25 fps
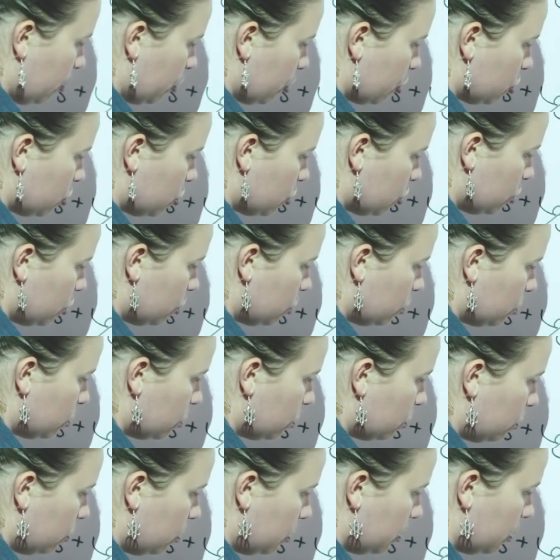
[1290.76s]
the
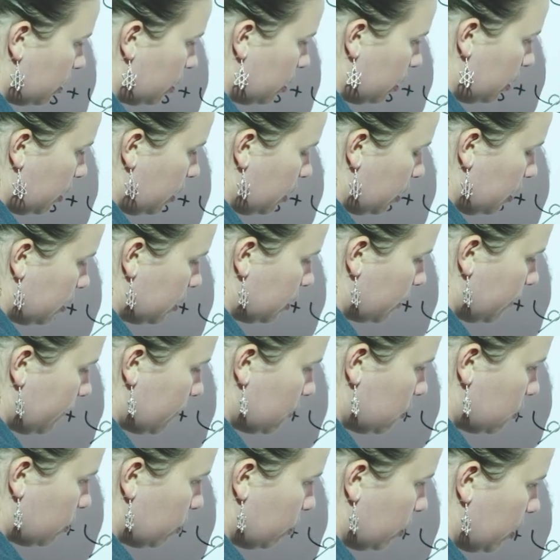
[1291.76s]
2
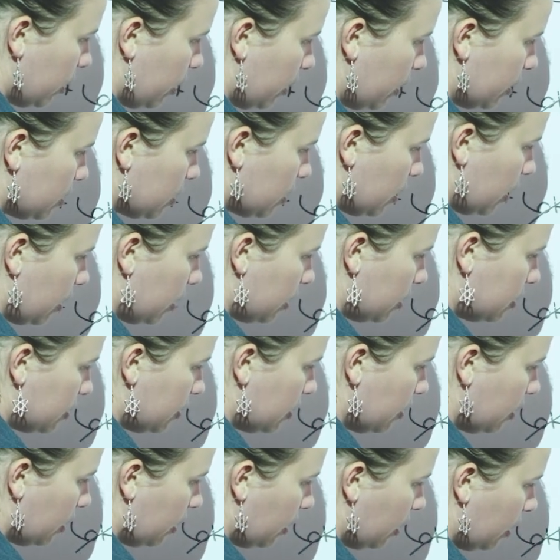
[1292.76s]
nitrogen
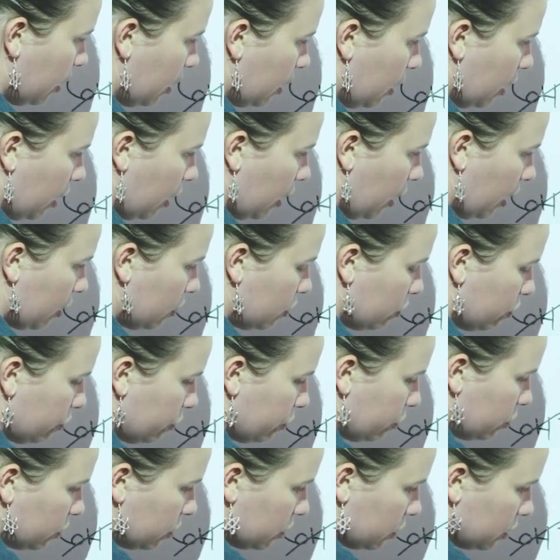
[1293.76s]
monoxide, and the
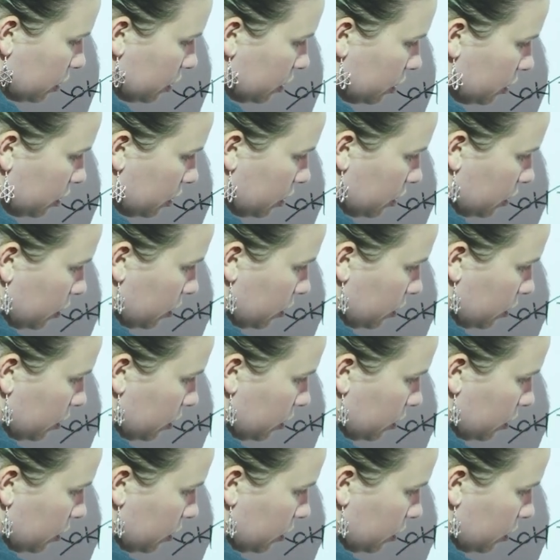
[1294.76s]
4